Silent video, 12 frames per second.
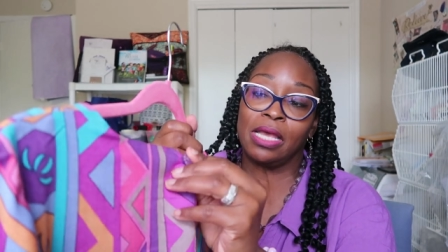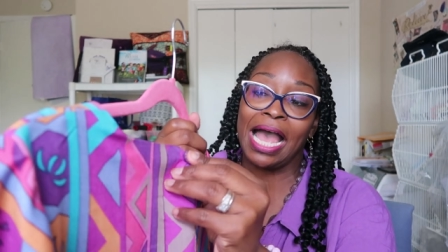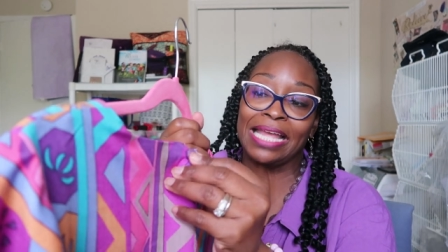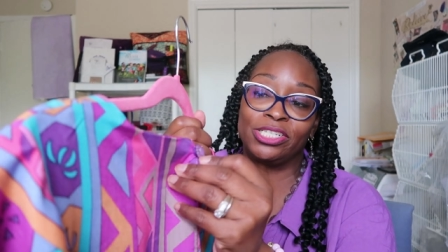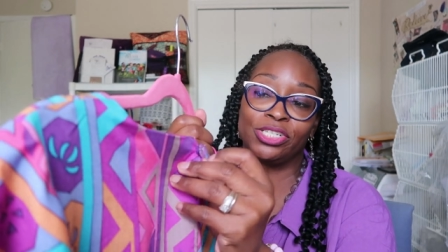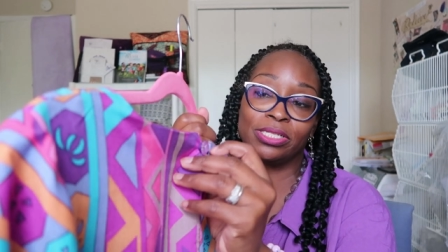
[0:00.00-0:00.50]

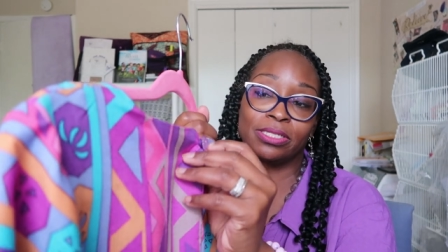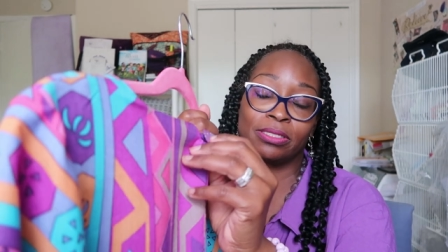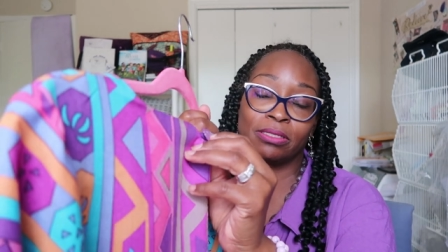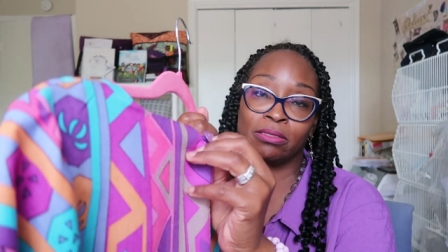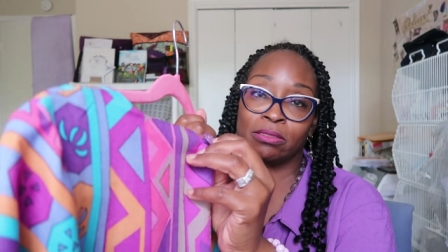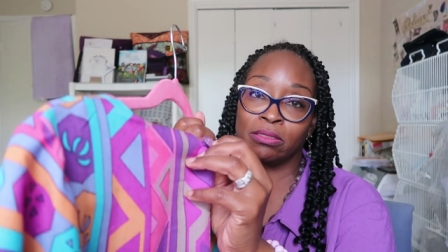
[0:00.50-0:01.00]
I
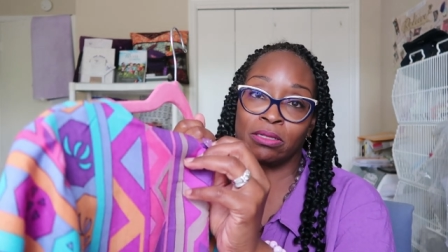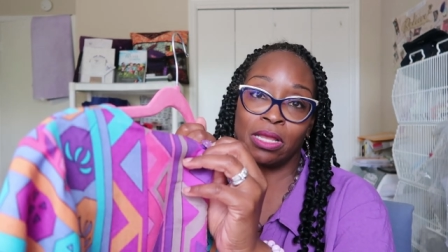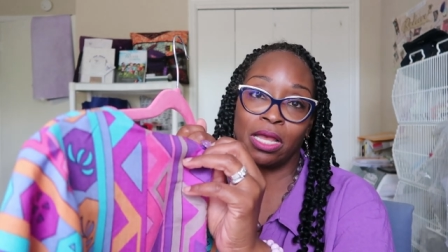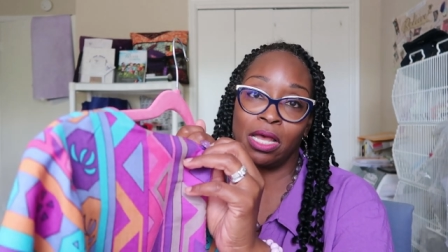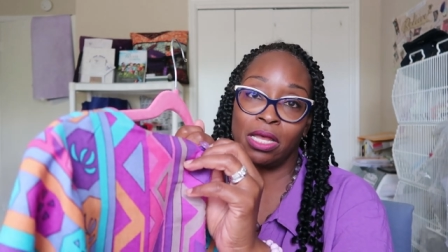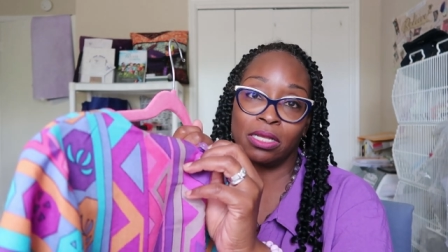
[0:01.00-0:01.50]
just
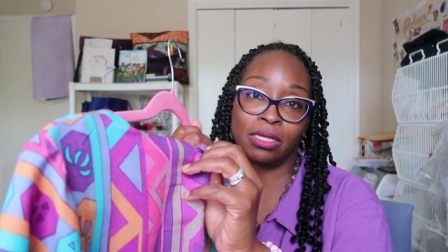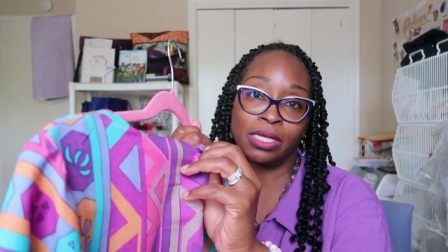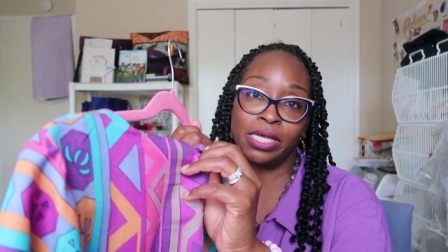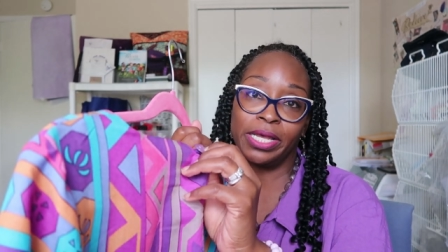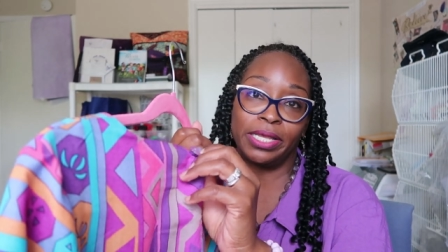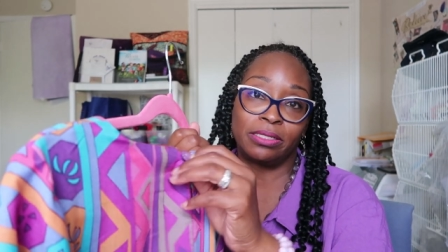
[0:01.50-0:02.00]
uh,
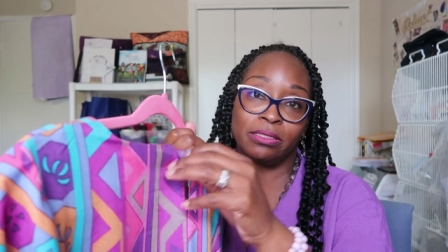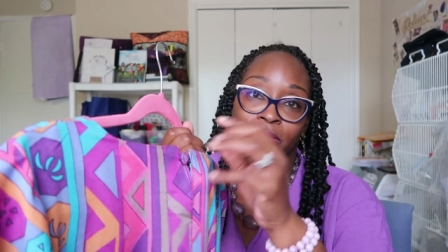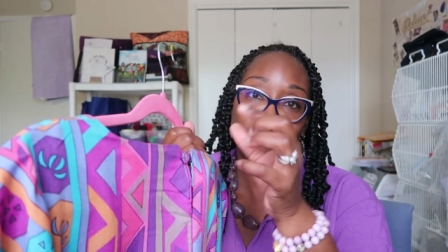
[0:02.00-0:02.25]
cut